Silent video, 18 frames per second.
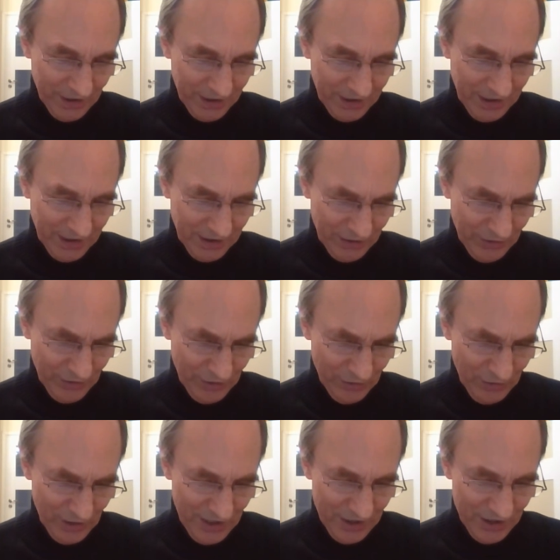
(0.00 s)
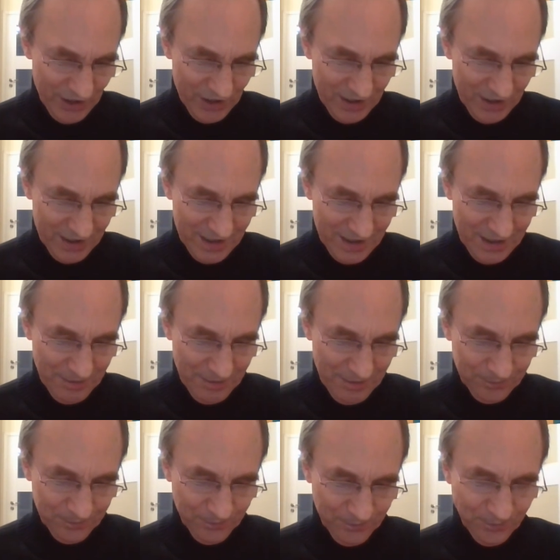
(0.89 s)
political regulations.
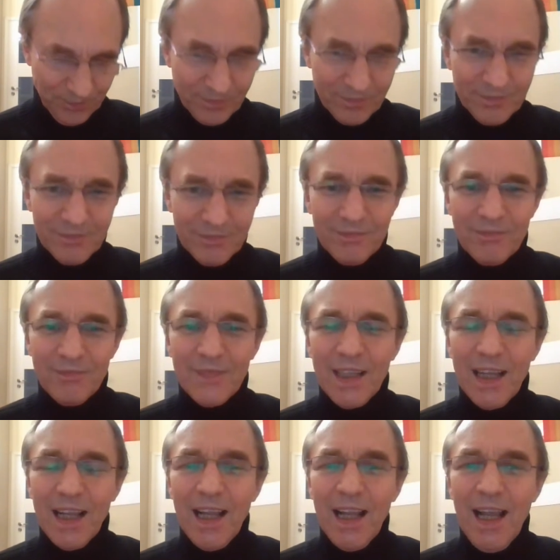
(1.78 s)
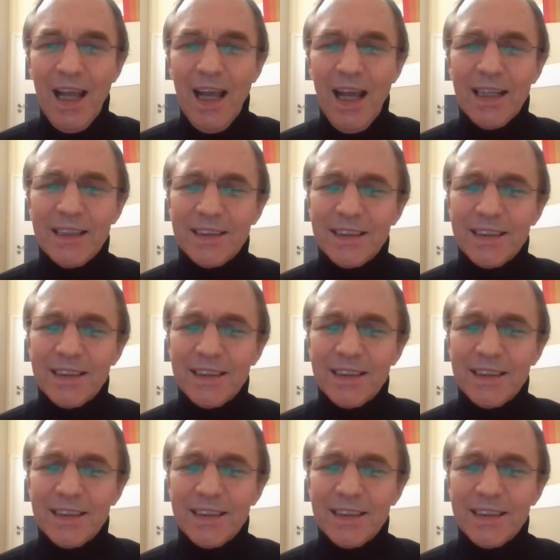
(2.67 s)
And